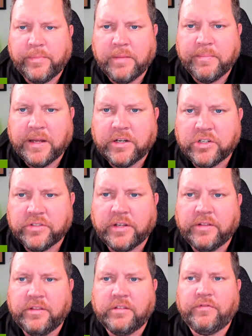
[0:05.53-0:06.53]
managers,
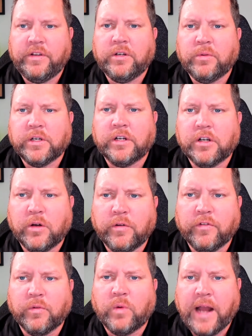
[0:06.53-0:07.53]
in this video we're going to go
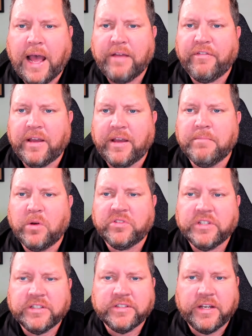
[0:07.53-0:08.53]
over what I find
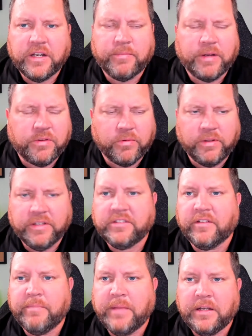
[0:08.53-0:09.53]
most exciting about the release
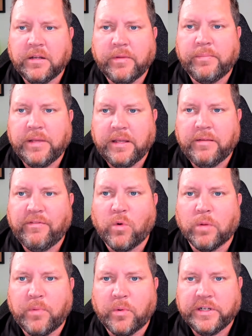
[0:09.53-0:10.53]
of MainWP
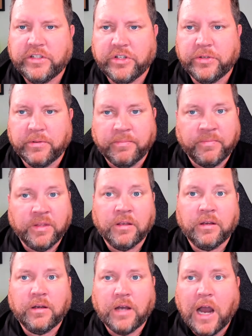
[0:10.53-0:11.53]
4.2,
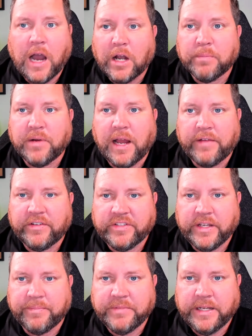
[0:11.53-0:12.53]
our
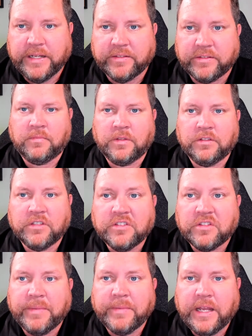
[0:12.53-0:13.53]
privacy updates.
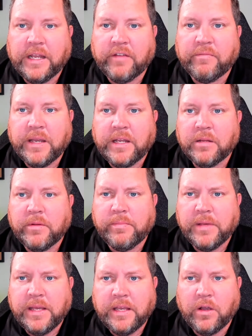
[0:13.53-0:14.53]
Since the beginning of
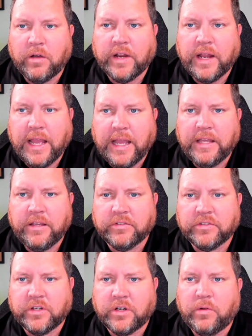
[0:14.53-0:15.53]
MainWP over 8
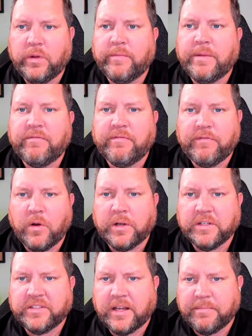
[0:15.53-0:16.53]
years ago, we have been
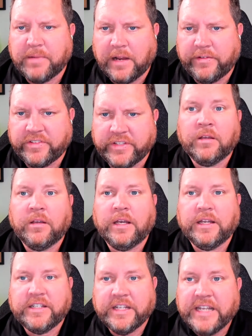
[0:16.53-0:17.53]
focused on privacy,
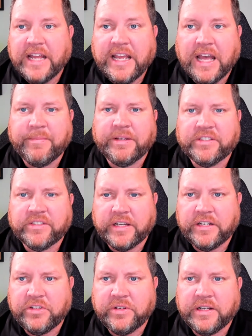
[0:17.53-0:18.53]
and today I'm
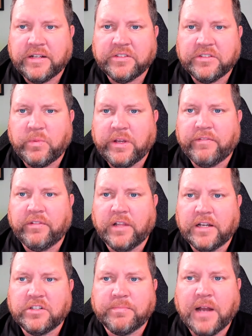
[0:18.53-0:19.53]
excited to announce that we have
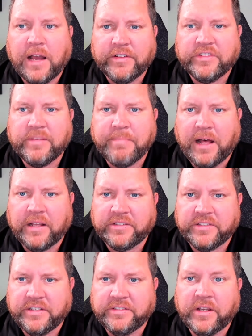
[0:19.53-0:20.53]
launched privacy policies